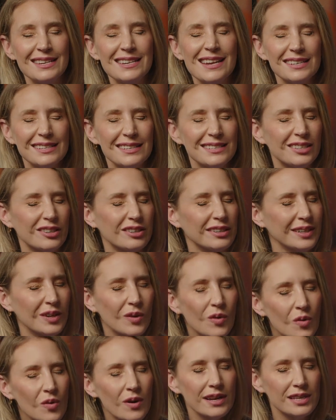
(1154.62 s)
necessarily
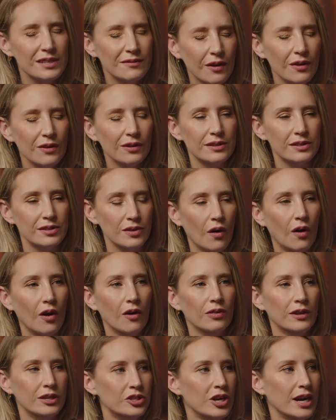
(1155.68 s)
always focus
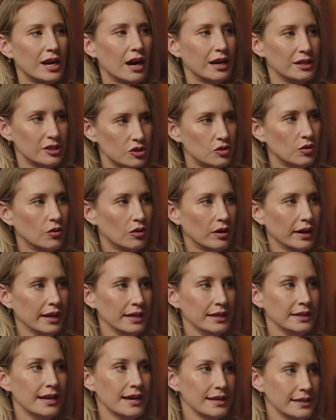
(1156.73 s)
on the Jedi story.
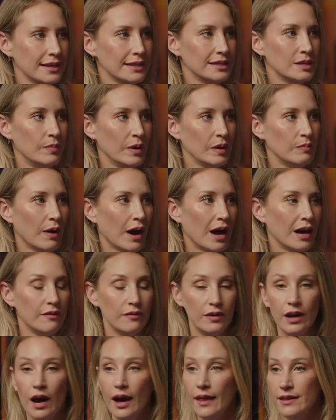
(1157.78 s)
Yes, mm-hmm. that's a big part of
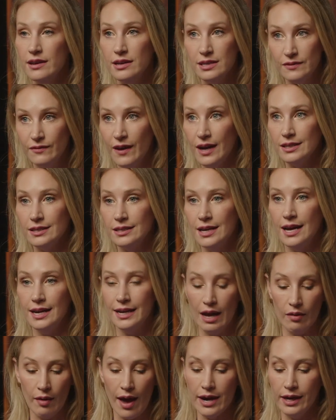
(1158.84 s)
it. I think it's fascinating
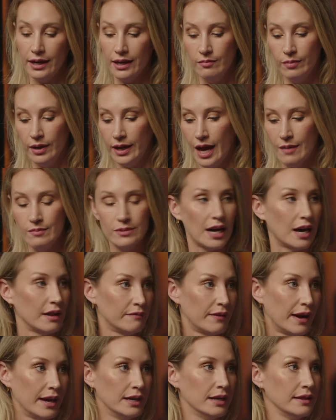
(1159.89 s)
how Anakin became Darth
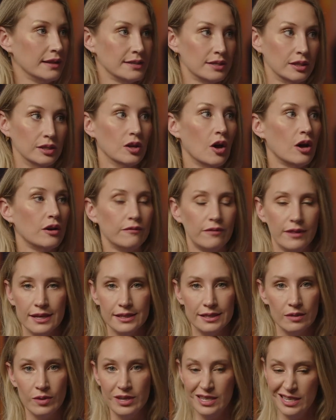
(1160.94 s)
Vader. Mm-hmm. There's a lot of things
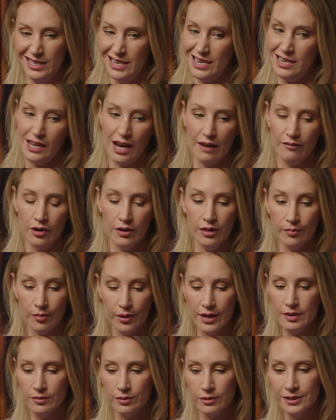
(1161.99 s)
that we just didn't cover in the
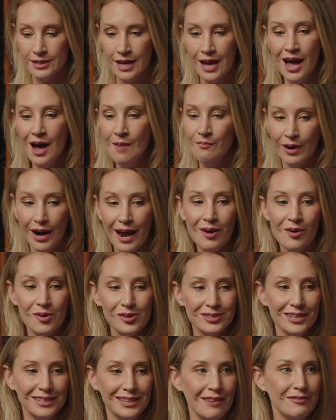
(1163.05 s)
prequels. Yeah. But I
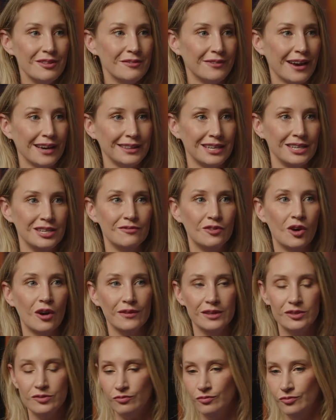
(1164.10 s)
also love the fact that you've got
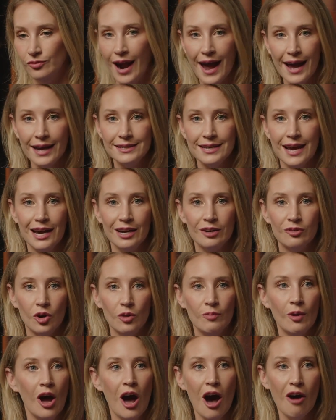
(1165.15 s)
this ragtag
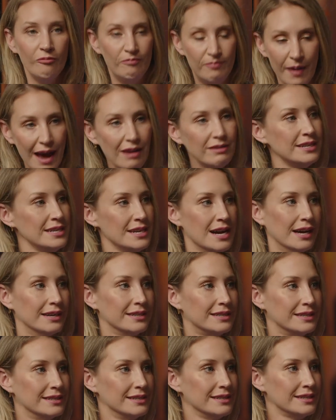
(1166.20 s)
group of bounty
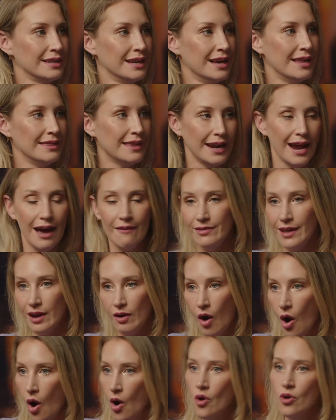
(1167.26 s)
hunters that have
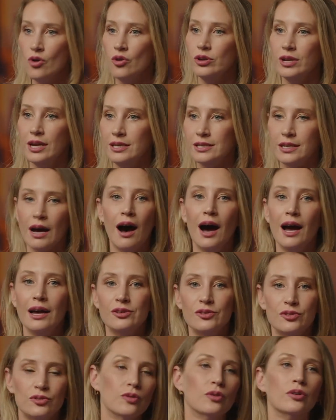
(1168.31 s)
their own entire
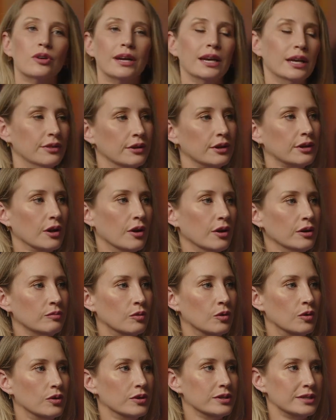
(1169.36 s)
story in the Clone
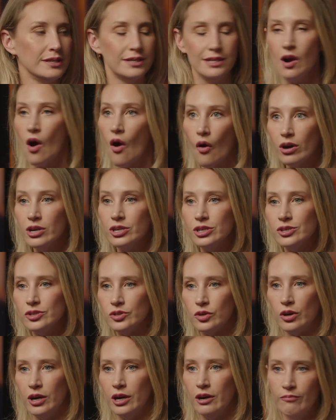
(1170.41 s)
Wars. It's the origin
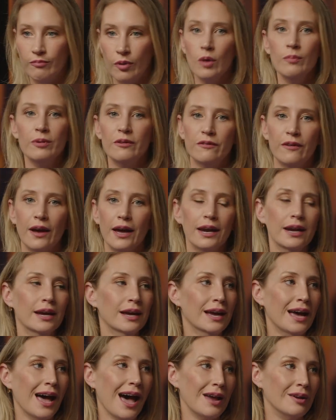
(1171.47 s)
story of Boba Fett
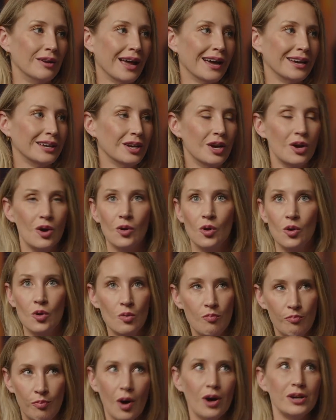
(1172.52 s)
and like who
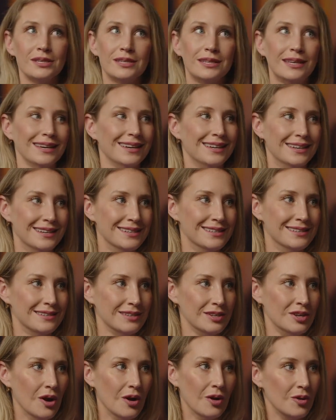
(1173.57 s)
Bosk is,
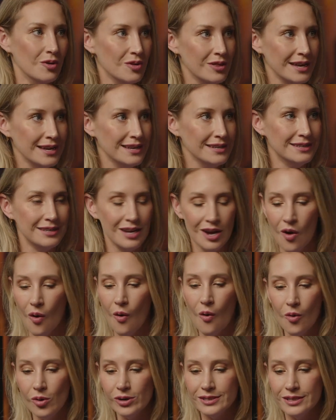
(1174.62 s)
you know, who these
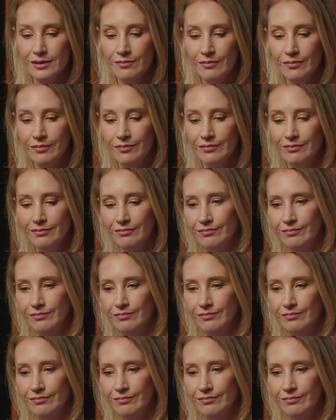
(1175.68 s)
awesome